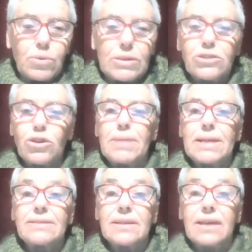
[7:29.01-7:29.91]
We still
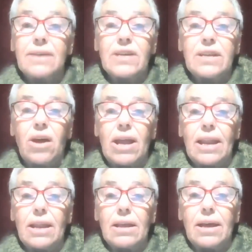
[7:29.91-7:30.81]
mix together in
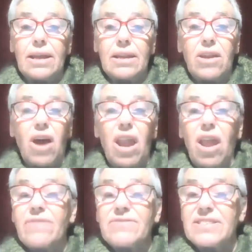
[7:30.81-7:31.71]

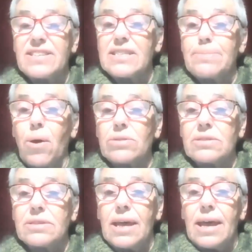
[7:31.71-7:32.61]
nightlife city
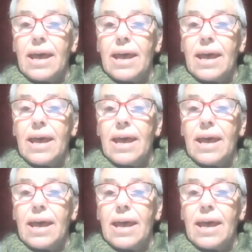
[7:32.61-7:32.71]
spots